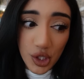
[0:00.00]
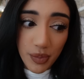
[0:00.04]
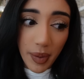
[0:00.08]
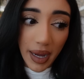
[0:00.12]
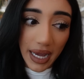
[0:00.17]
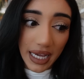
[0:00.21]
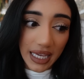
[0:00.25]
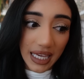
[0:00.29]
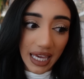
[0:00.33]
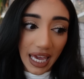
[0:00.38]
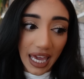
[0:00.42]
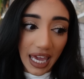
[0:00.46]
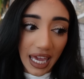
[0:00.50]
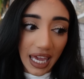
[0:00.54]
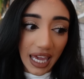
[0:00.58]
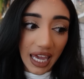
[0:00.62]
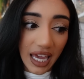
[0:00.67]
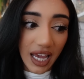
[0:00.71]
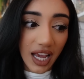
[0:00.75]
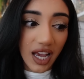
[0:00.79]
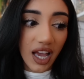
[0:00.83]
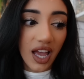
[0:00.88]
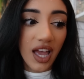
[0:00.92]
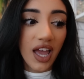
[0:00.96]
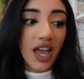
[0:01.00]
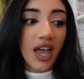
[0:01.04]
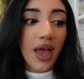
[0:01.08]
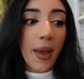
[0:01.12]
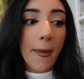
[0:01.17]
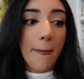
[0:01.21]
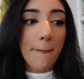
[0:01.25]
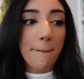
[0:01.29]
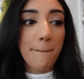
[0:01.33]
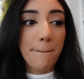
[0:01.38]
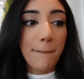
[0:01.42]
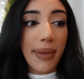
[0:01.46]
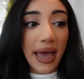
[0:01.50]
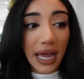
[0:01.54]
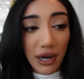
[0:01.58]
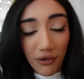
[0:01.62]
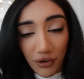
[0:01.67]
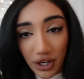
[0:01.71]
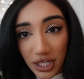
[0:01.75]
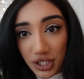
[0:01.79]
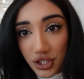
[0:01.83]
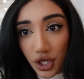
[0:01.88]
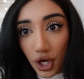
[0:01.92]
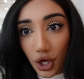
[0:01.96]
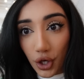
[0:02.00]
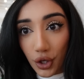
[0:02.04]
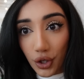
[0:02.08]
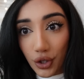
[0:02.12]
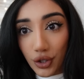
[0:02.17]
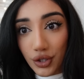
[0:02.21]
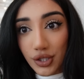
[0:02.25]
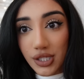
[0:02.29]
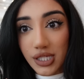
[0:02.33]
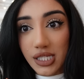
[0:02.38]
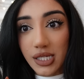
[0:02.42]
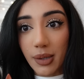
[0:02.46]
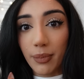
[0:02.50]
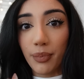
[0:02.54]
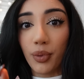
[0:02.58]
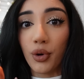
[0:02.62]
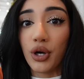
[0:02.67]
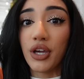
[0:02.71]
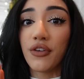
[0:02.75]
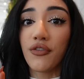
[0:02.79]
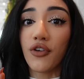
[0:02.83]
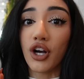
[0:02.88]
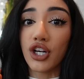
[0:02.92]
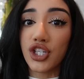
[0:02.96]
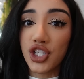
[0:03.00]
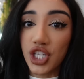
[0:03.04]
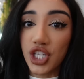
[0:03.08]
pancake, berry toast, boyf got